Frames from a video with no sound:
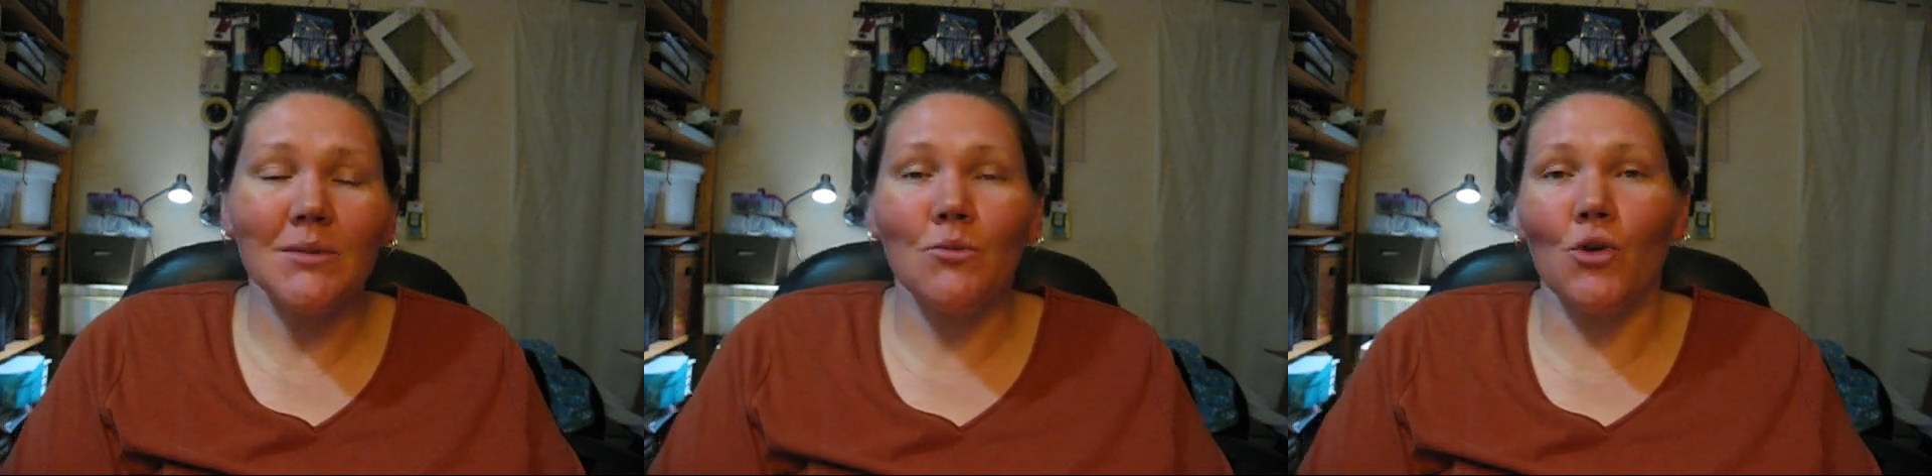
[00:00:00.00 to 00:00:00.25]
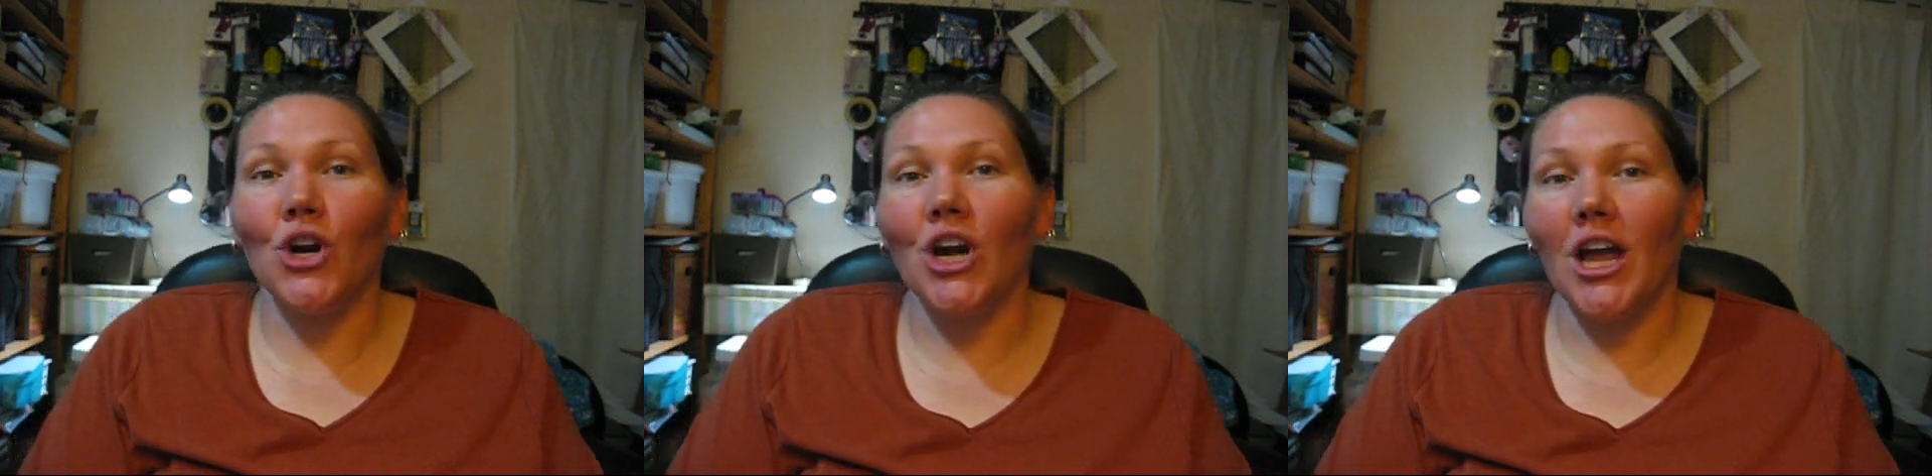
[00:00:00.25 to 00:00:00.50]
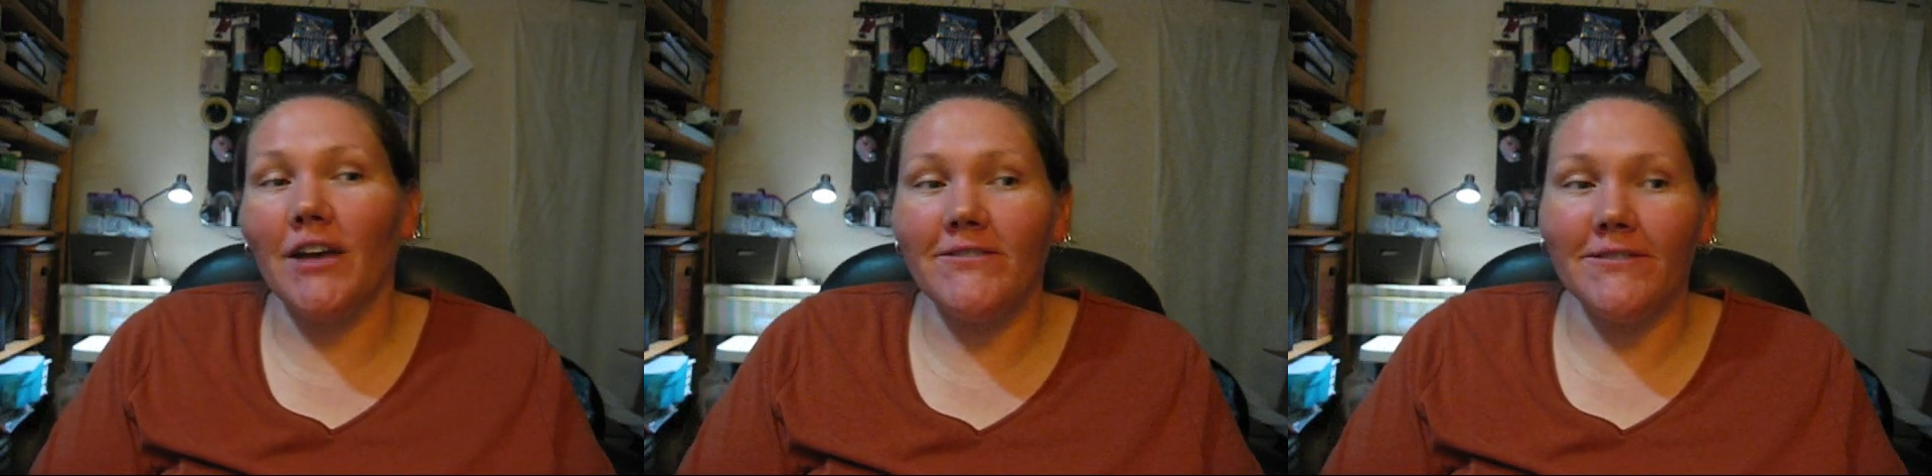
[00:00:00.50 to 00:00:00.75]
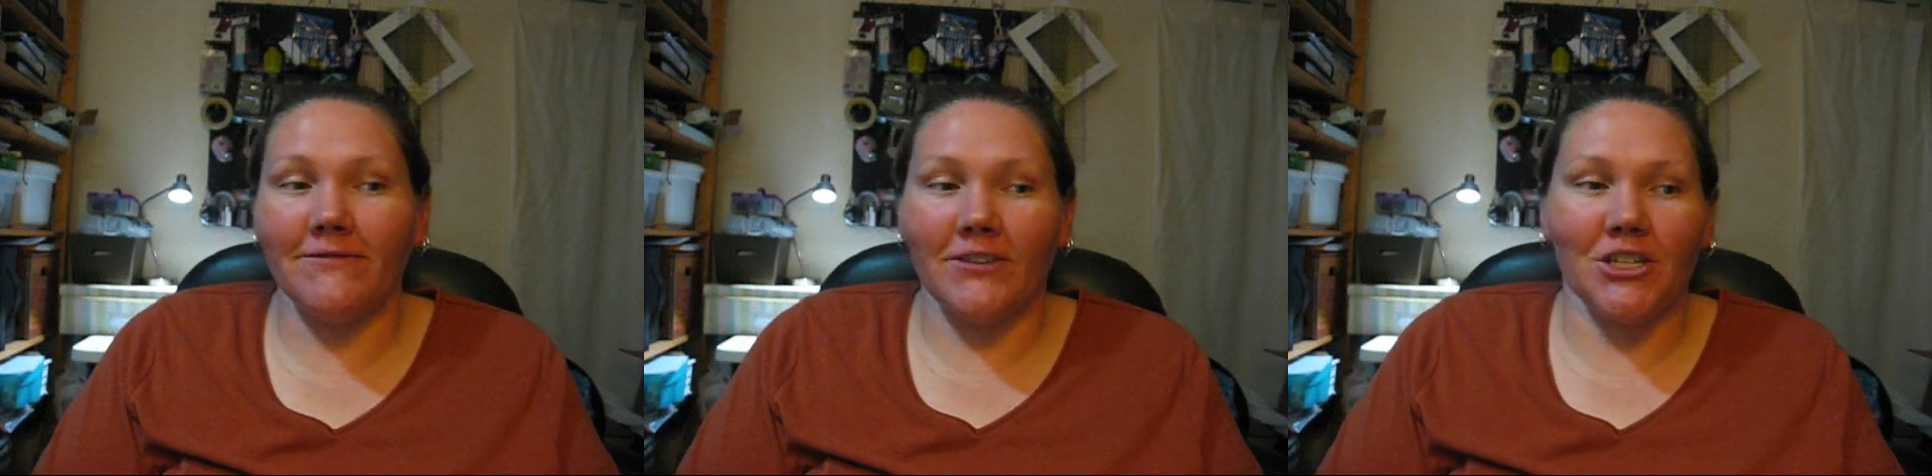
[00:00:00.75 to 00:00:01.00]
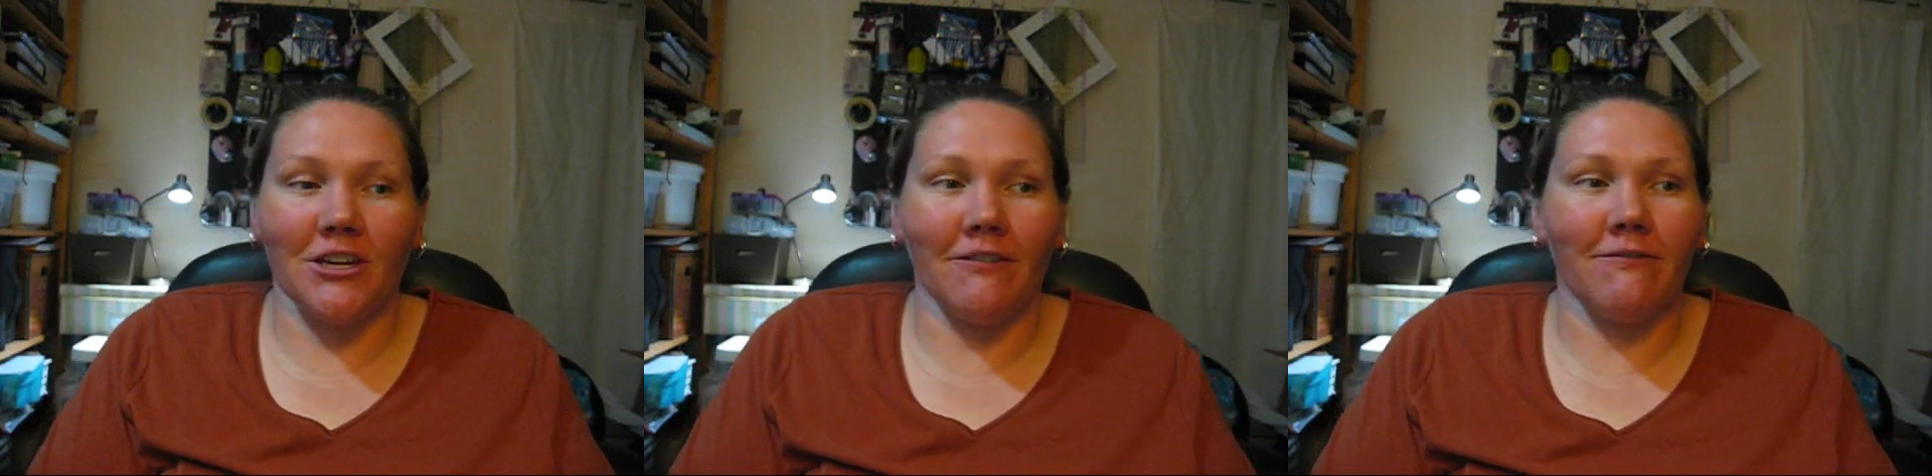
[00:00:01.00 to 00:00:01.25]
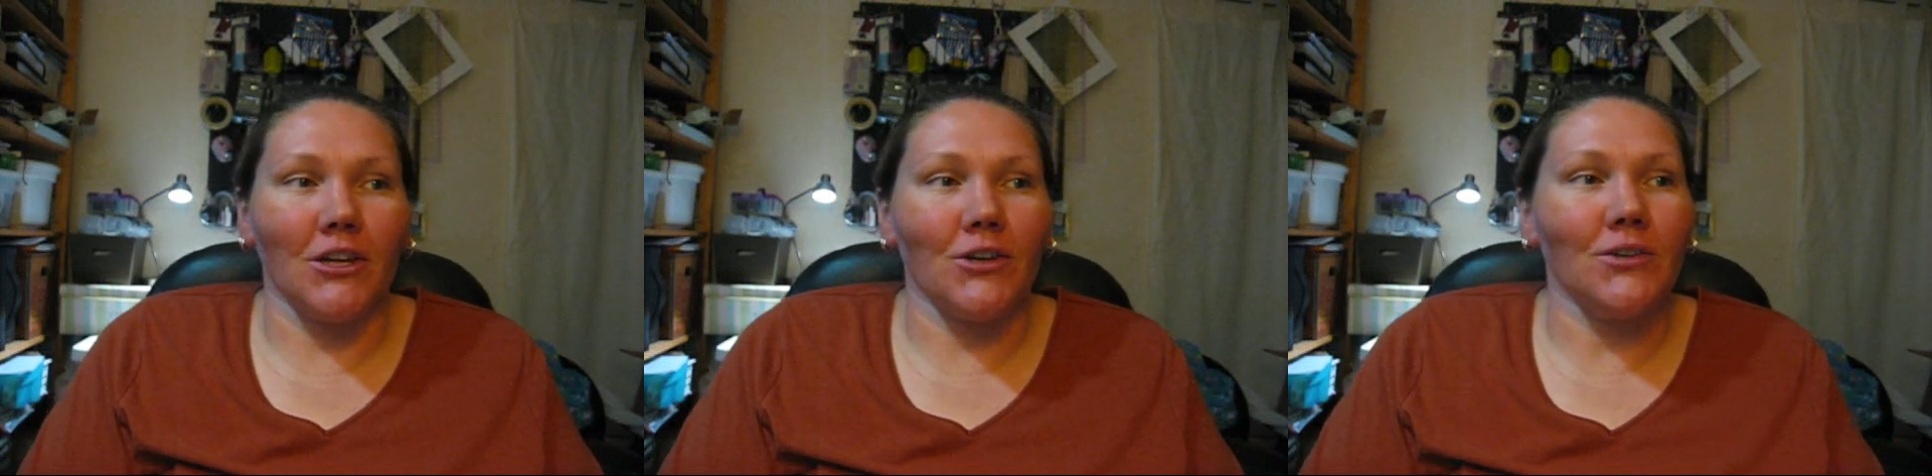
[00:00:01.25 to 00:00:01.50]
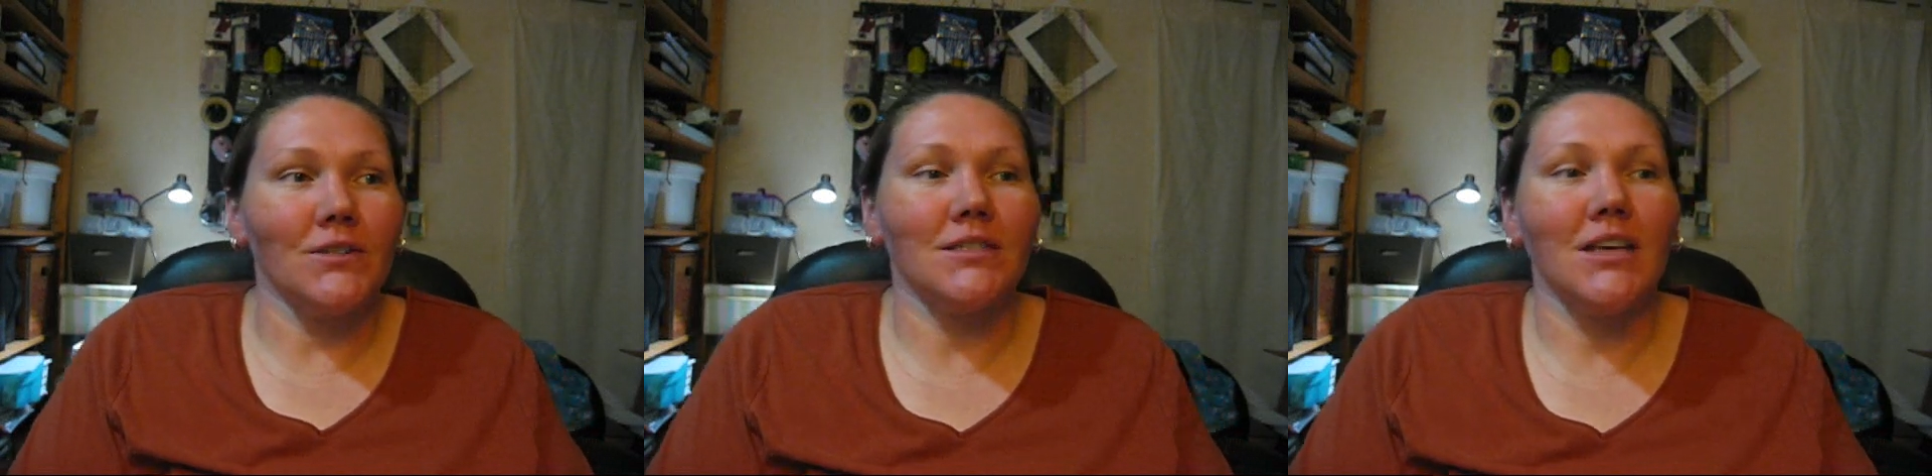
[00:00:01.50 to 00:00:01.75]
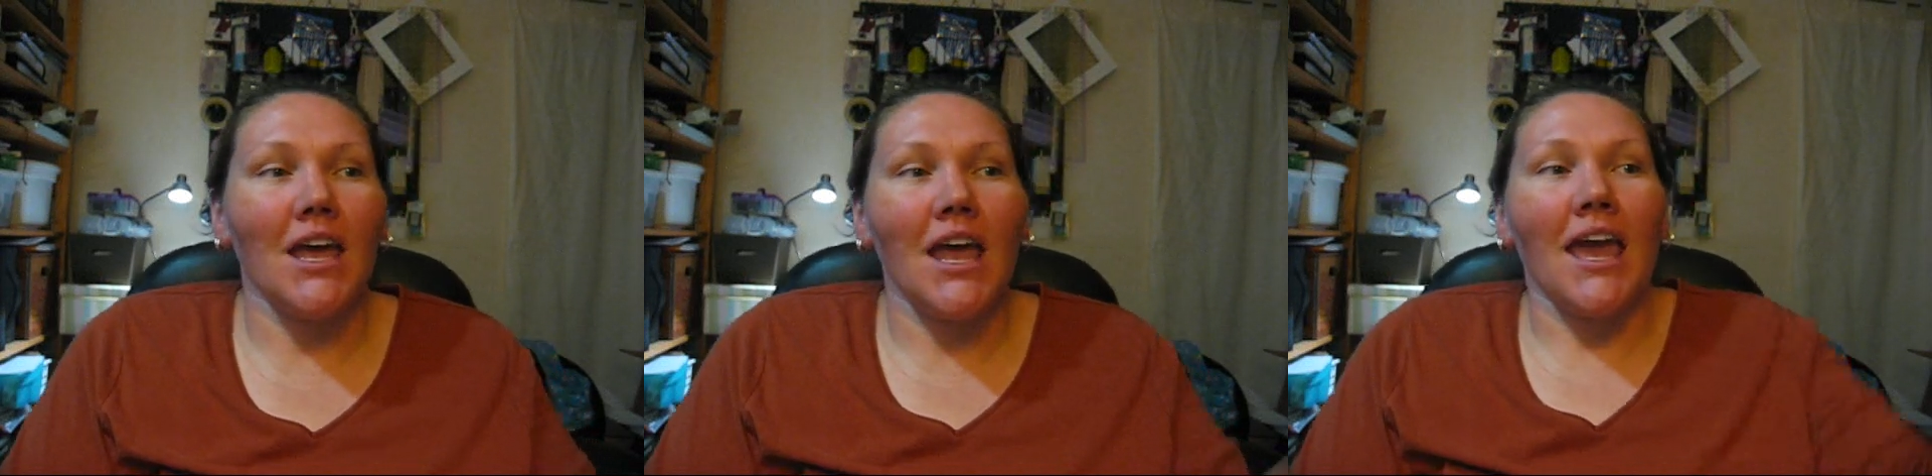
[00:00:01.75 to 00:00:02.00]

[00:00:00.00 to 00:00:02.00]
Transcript: some more of the fishing floats,